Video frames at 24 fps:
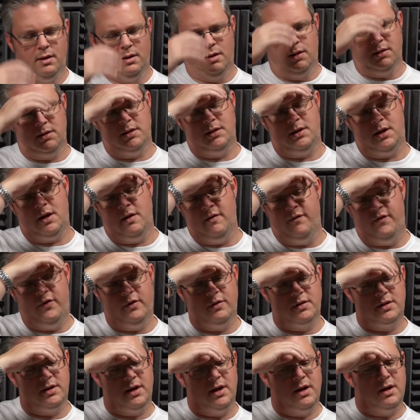So to go
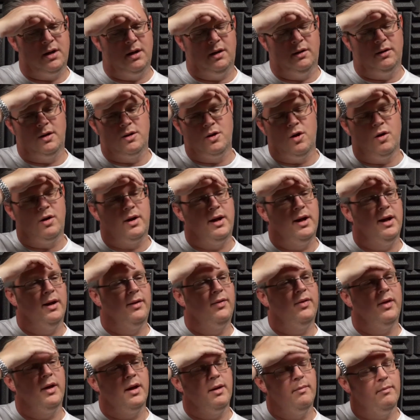full circle on the Nokia
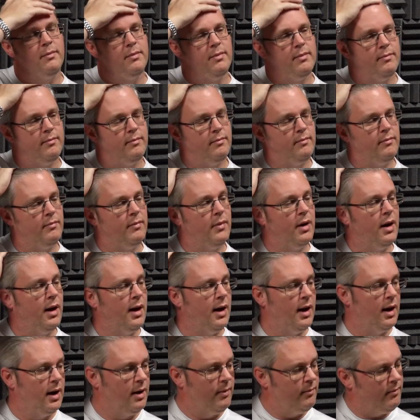theme,
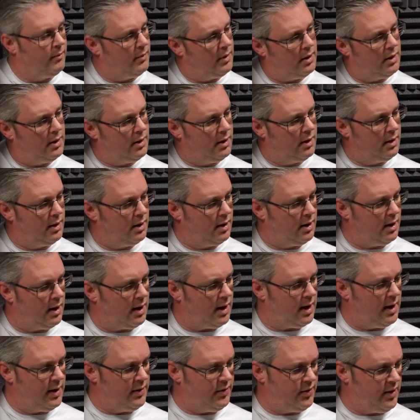
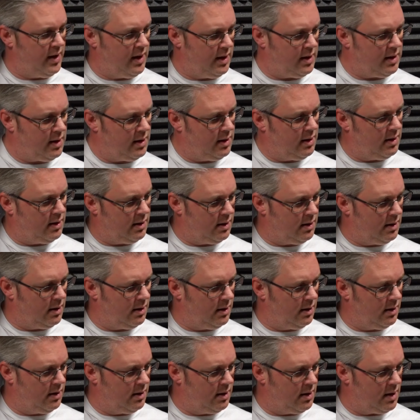I think
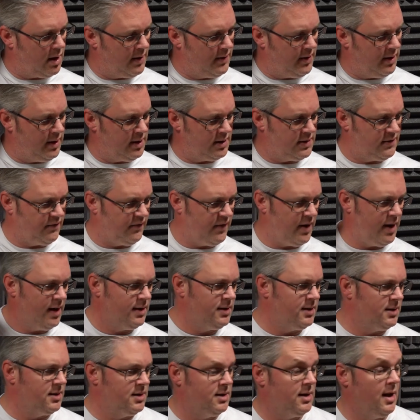it's fair
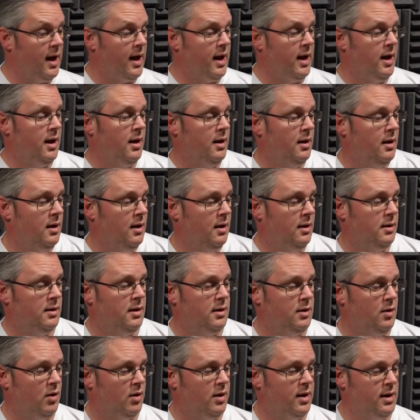to say
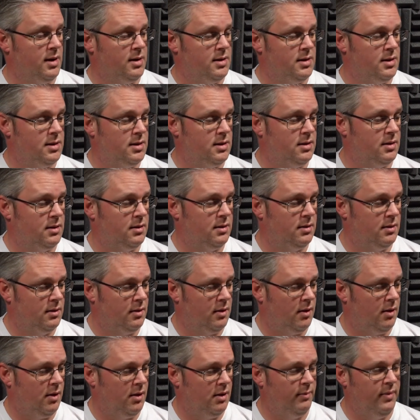that Nokia's
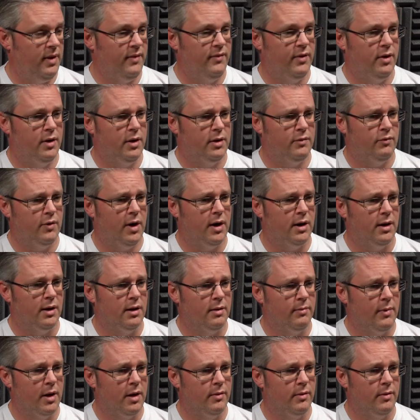on a bit of a good run at the moment.